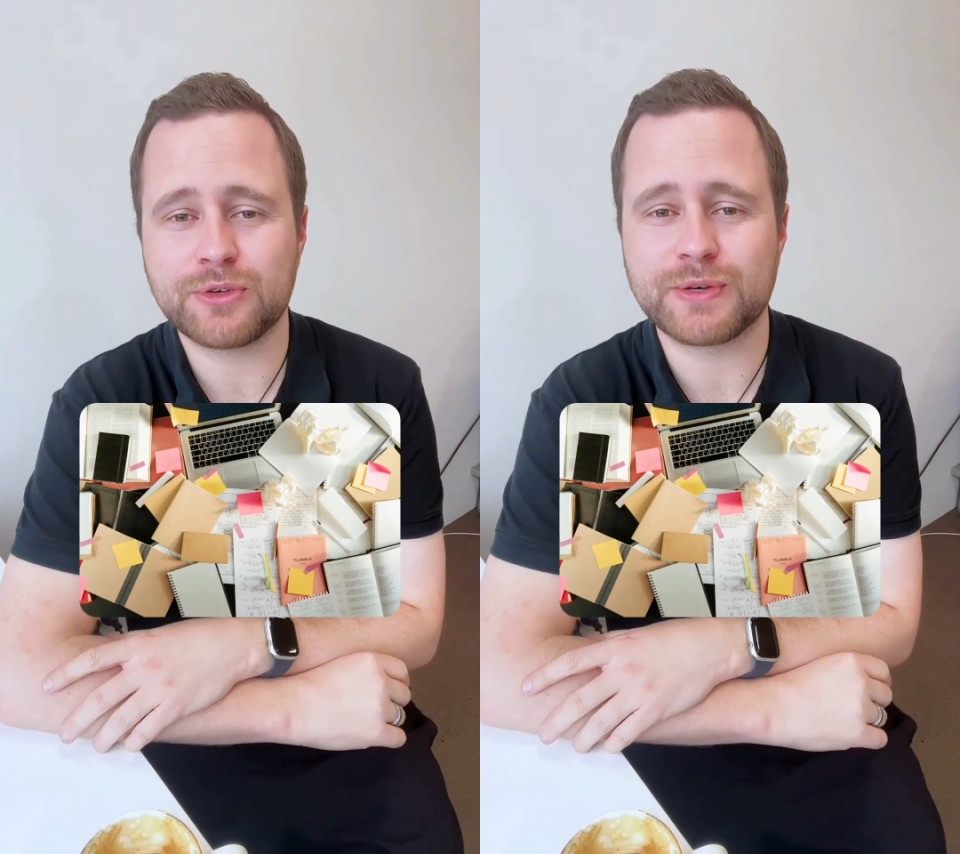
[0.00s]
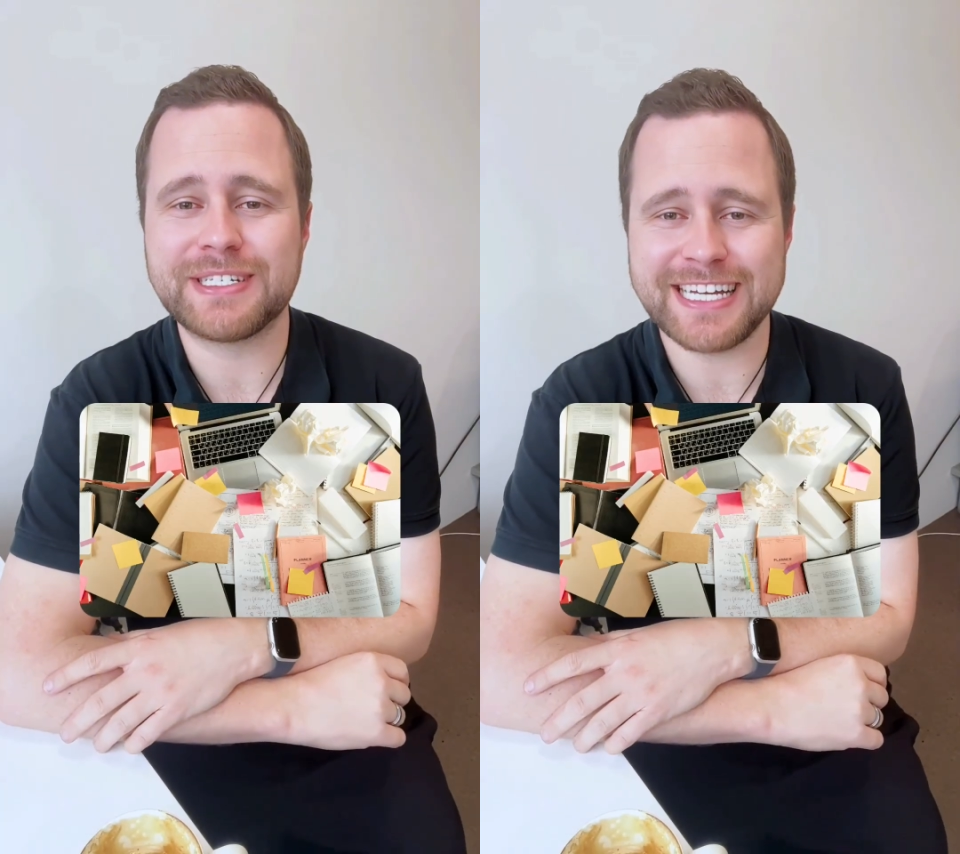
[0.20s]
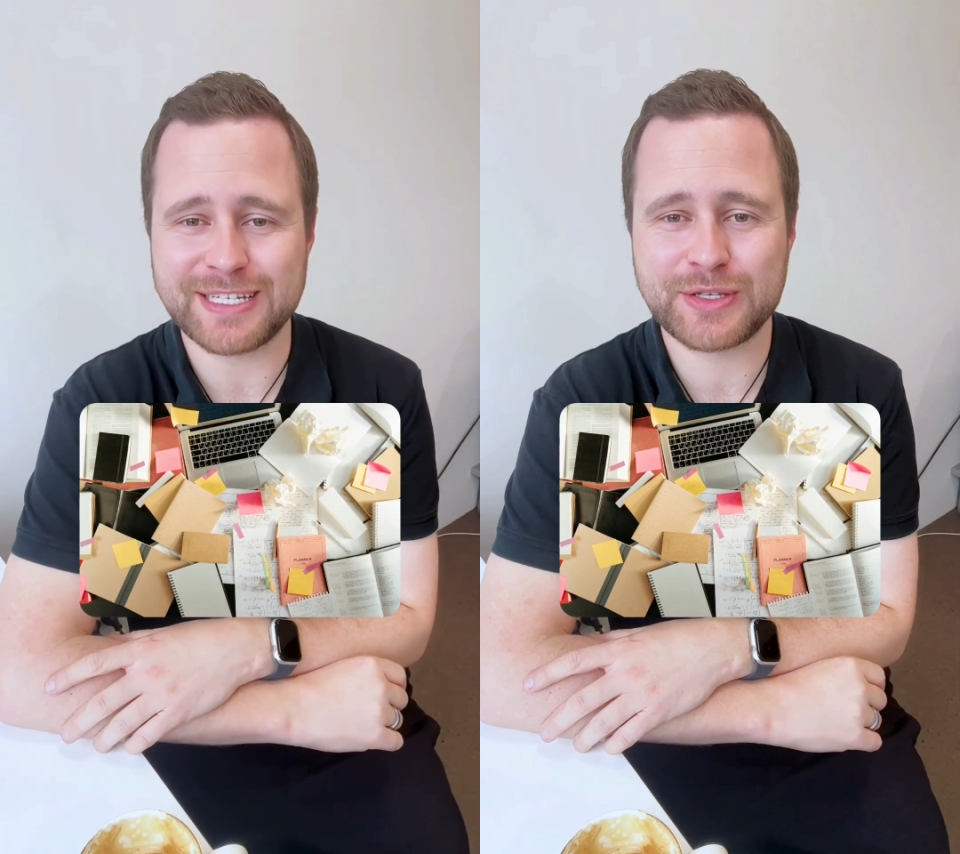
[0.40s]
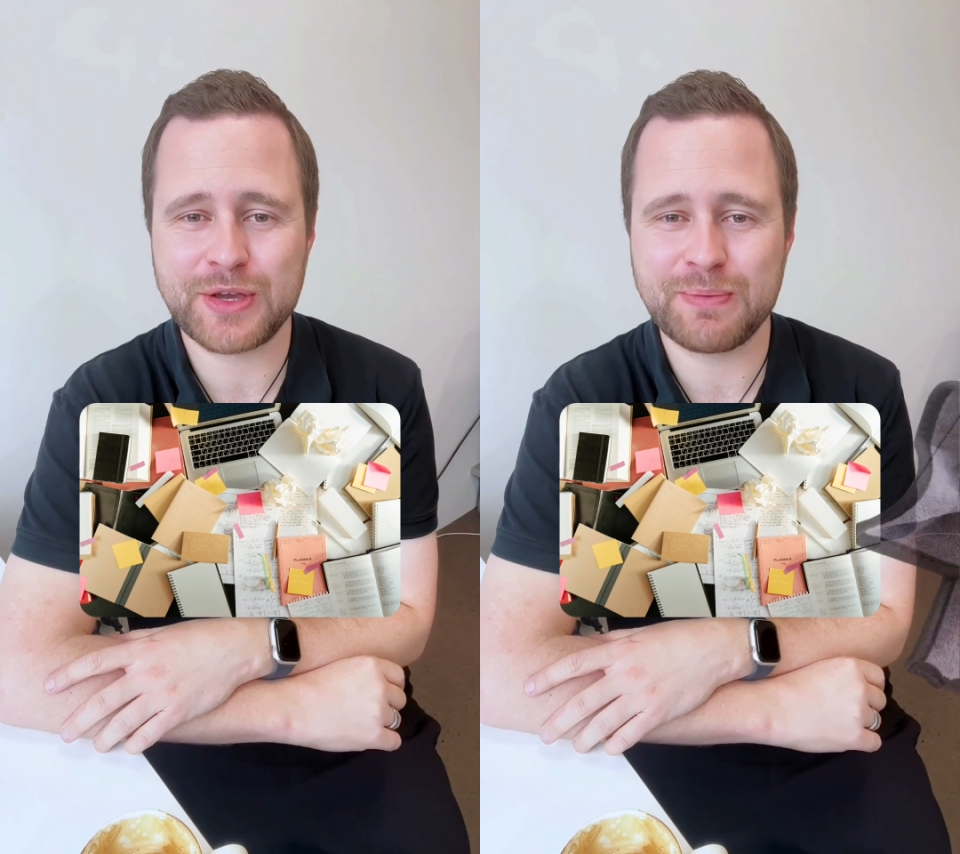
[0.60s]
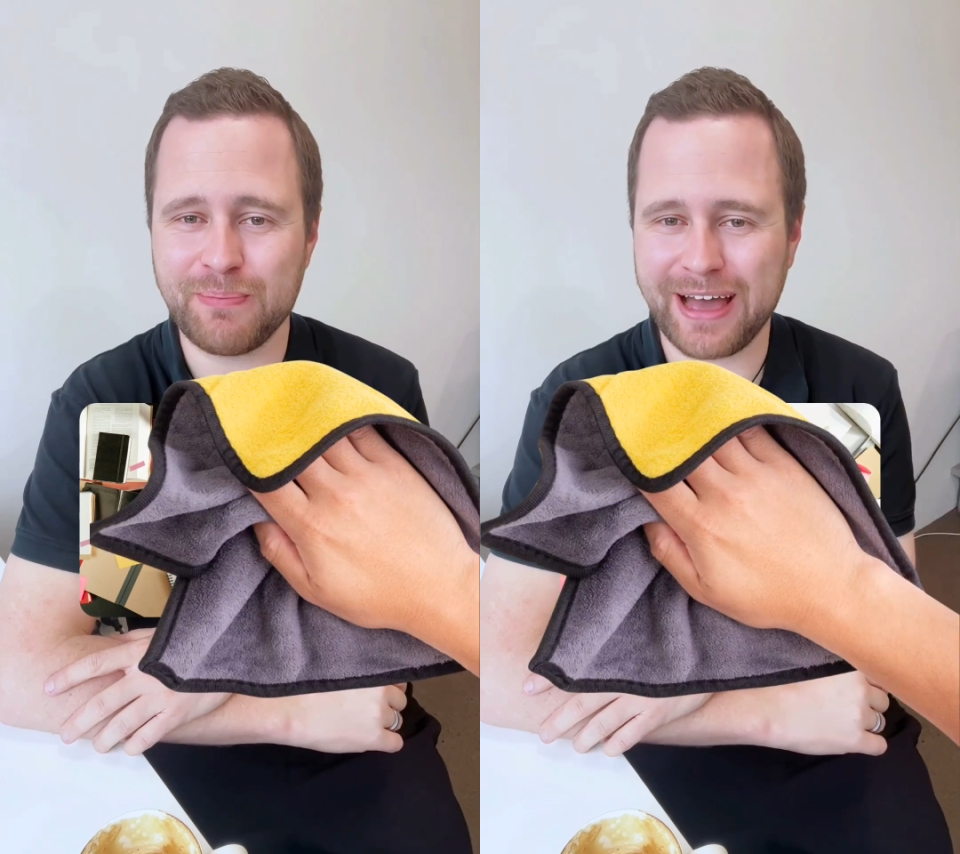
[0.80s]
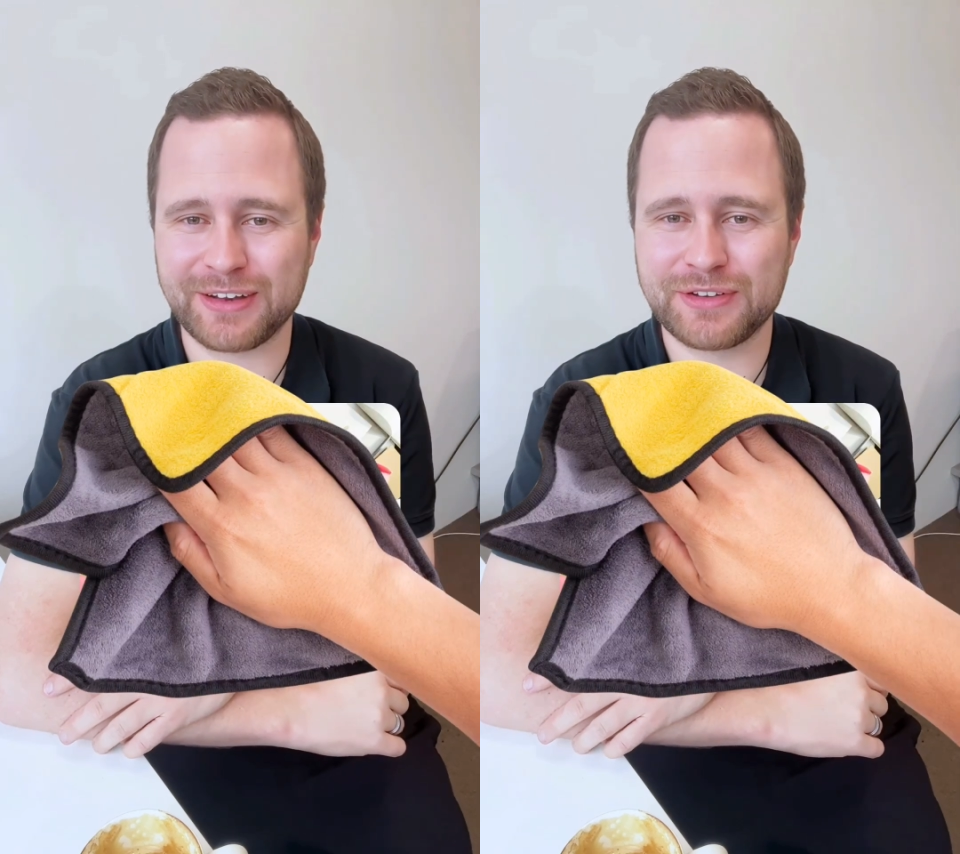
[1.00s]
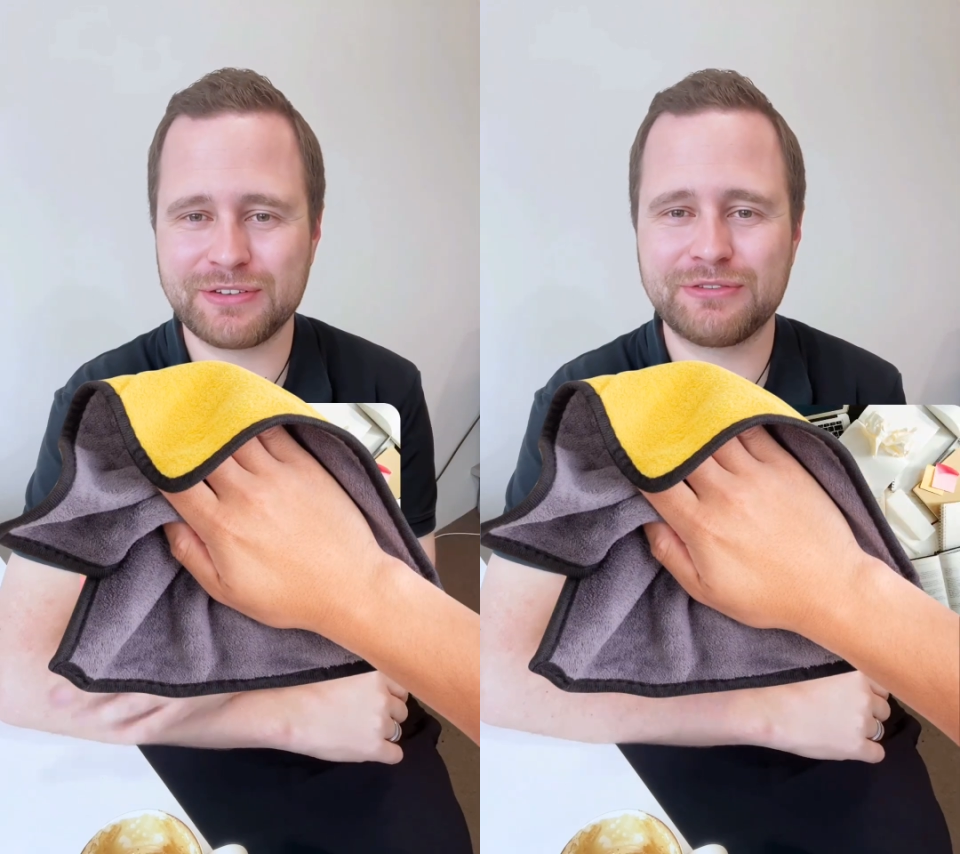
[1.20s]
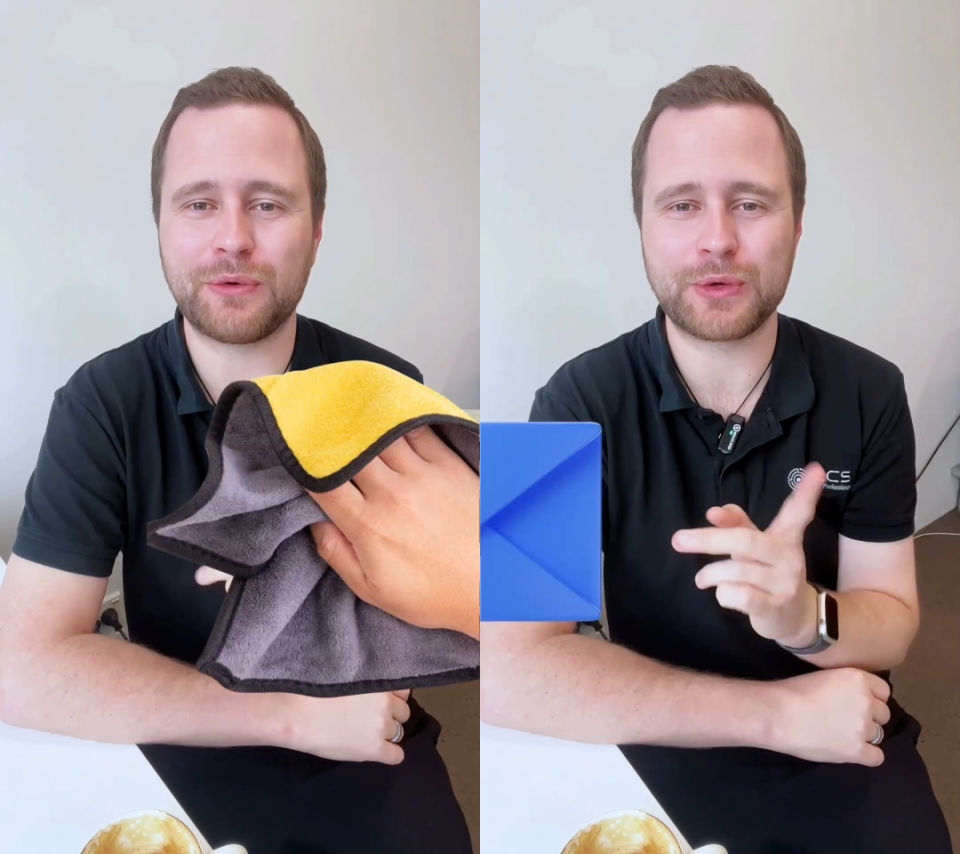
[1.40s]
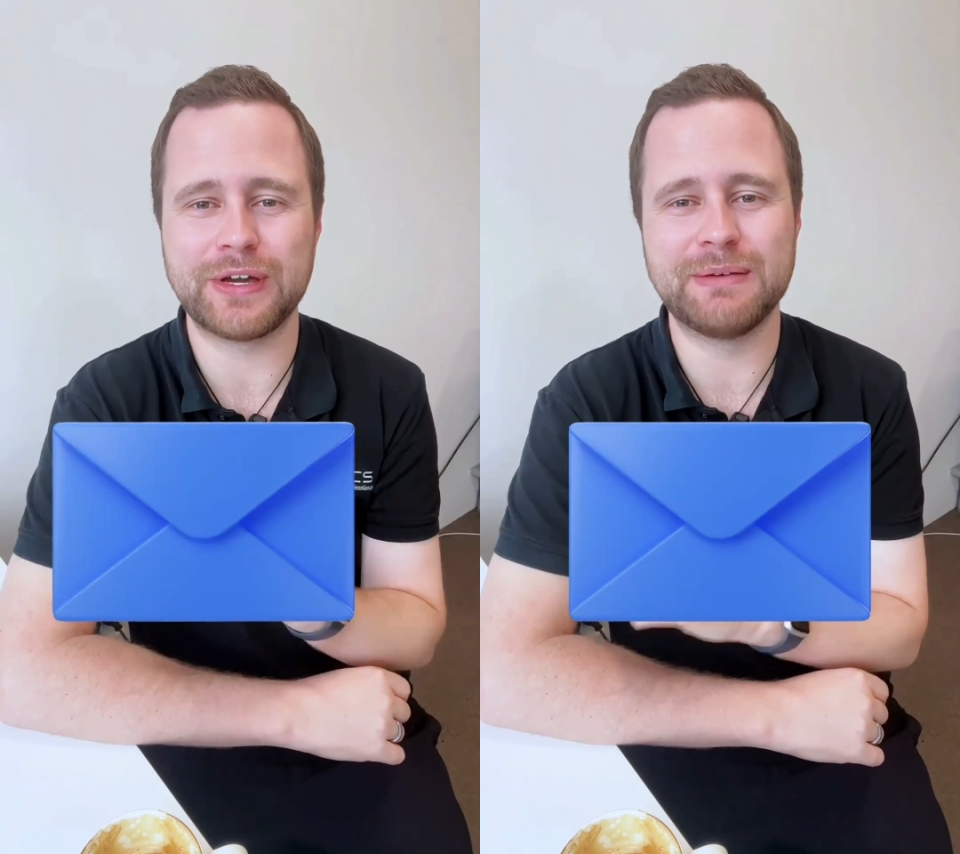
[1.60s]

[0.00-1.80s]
for your desk, but for your